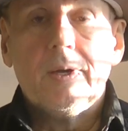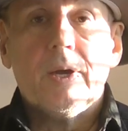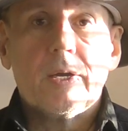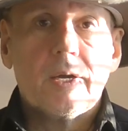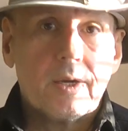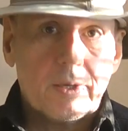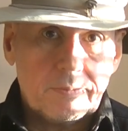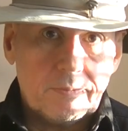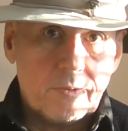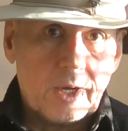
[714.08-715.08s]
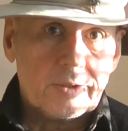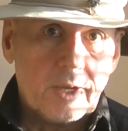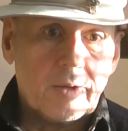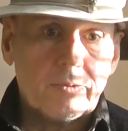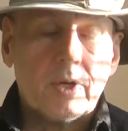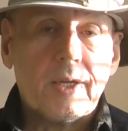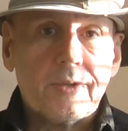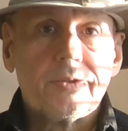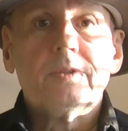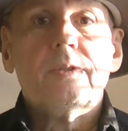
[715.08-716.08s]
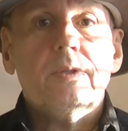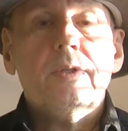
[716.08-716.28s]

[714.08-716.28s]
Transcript: I'm gonna write down a list